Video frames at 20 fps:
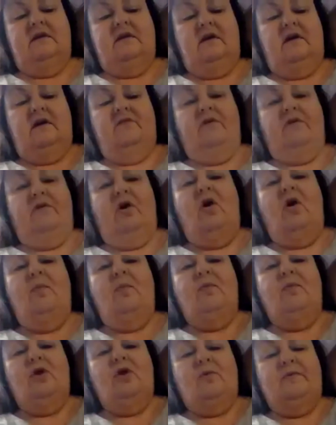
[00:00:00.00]
of
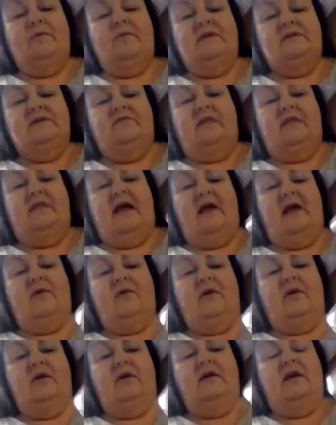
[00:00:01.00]
all-purpose
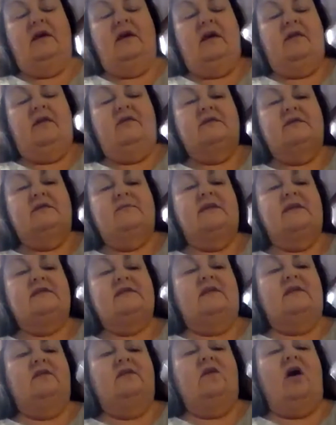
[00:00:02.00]
flour. Now this makes
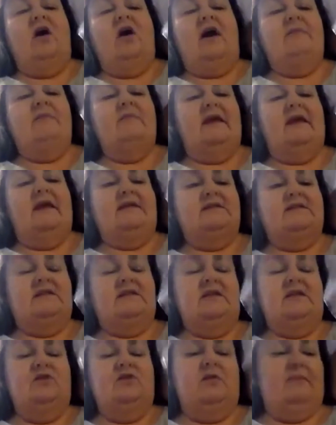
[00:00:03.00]
a lot.
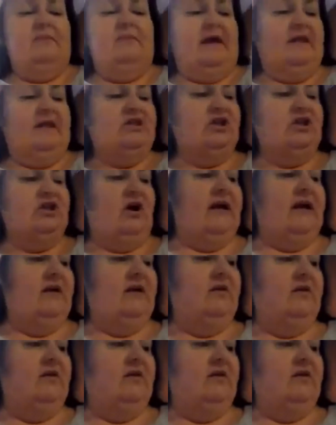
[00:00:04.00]
You can make giant